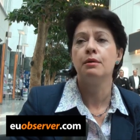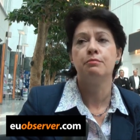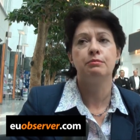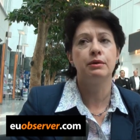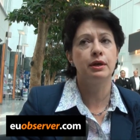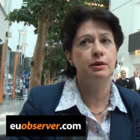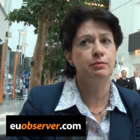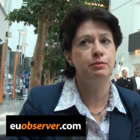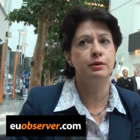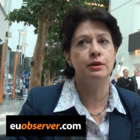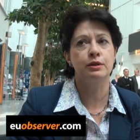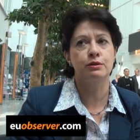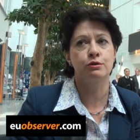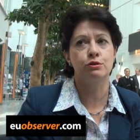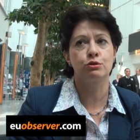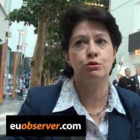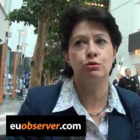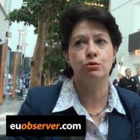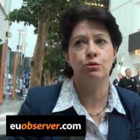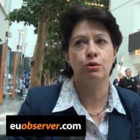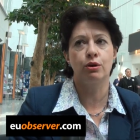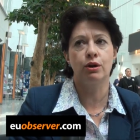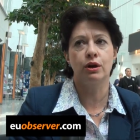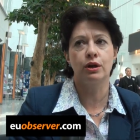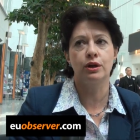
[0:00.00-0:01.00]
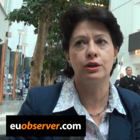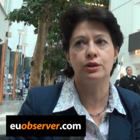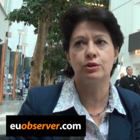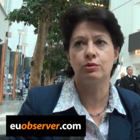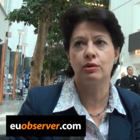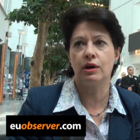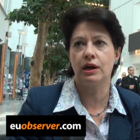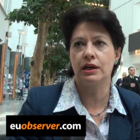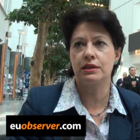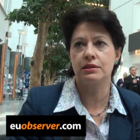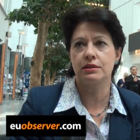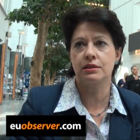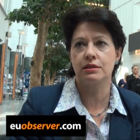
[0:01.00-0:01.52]
Maybe it's too early to
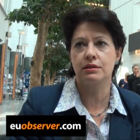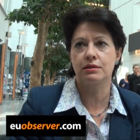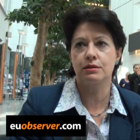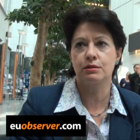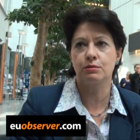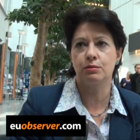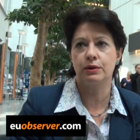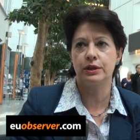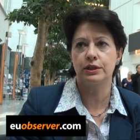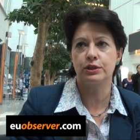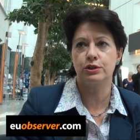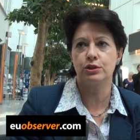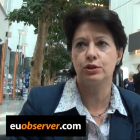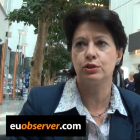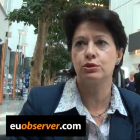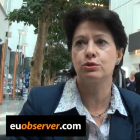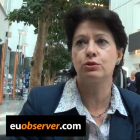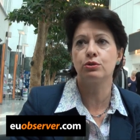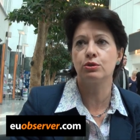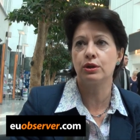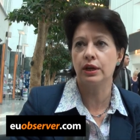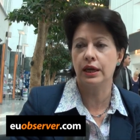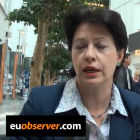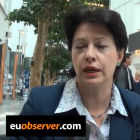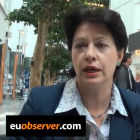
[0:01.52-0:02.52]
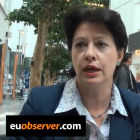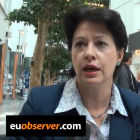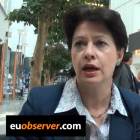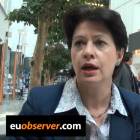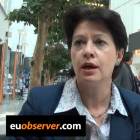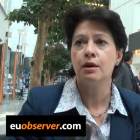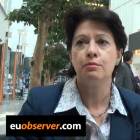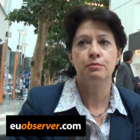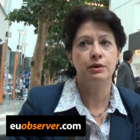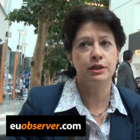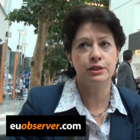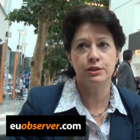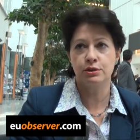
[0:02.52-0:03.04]
ask this question today,
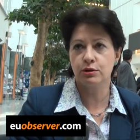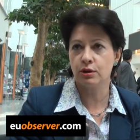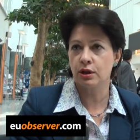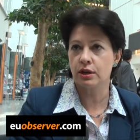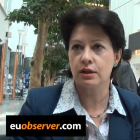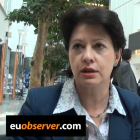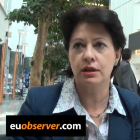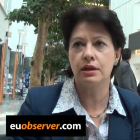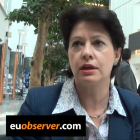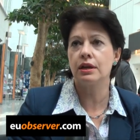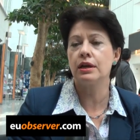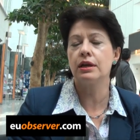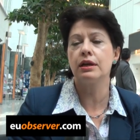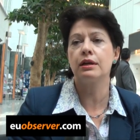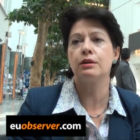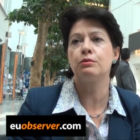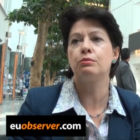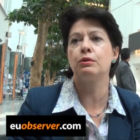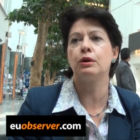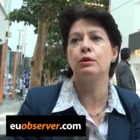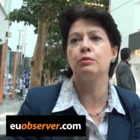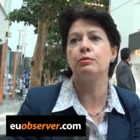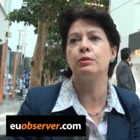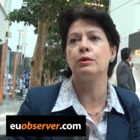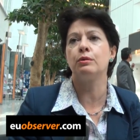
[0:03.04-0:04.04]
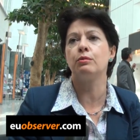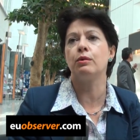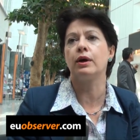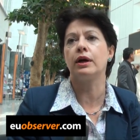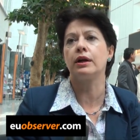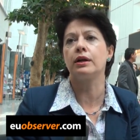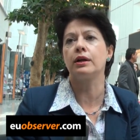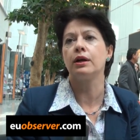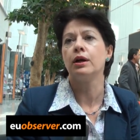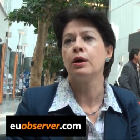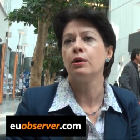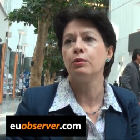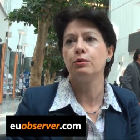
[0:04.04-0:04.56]
but certainly it will be
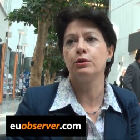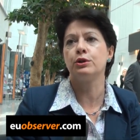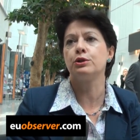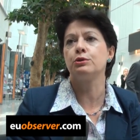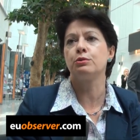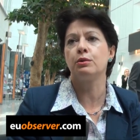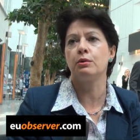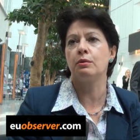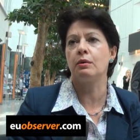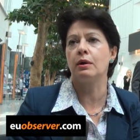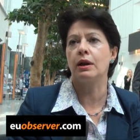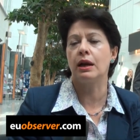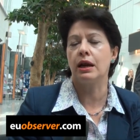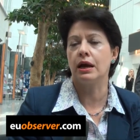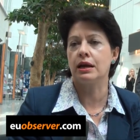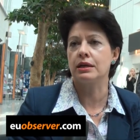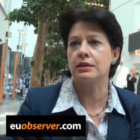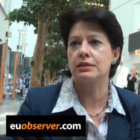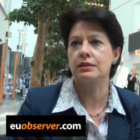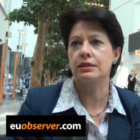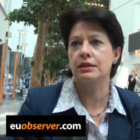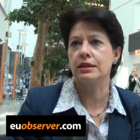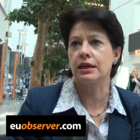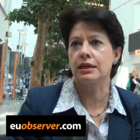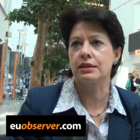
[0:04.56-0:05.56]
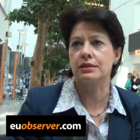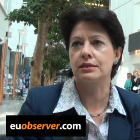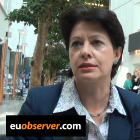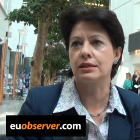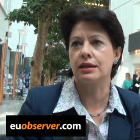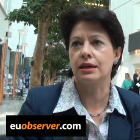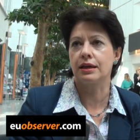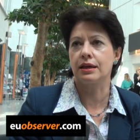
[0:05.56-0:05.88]
one which we will ask next